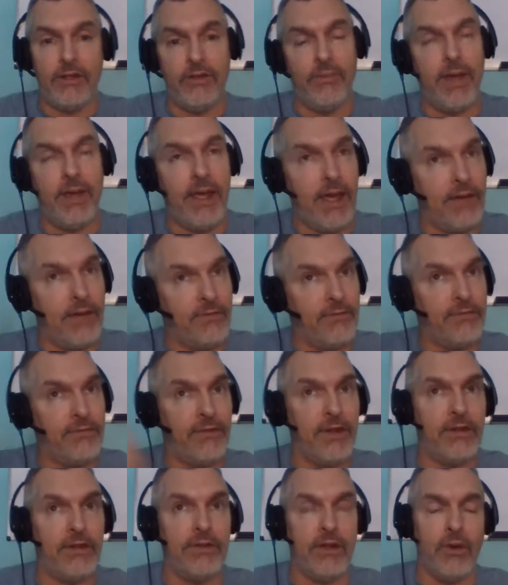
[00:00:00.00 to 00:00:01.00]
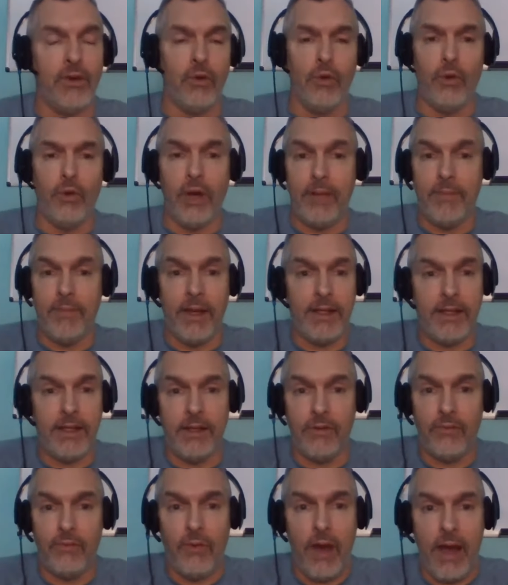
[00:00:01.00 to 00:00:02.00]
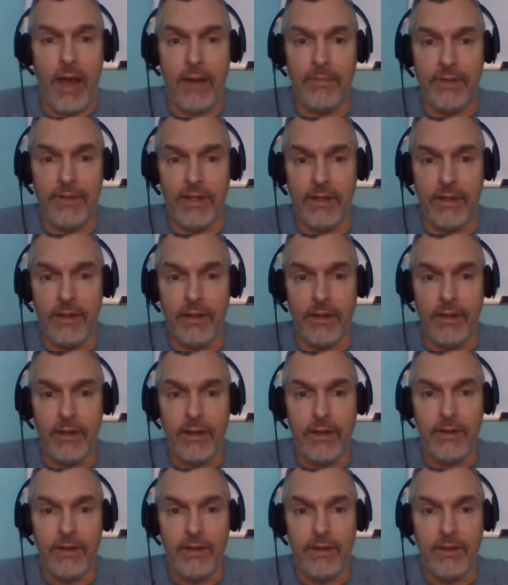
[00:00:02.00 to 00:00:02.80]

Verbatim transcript: you may have a fear that, oh, I might get robbed here.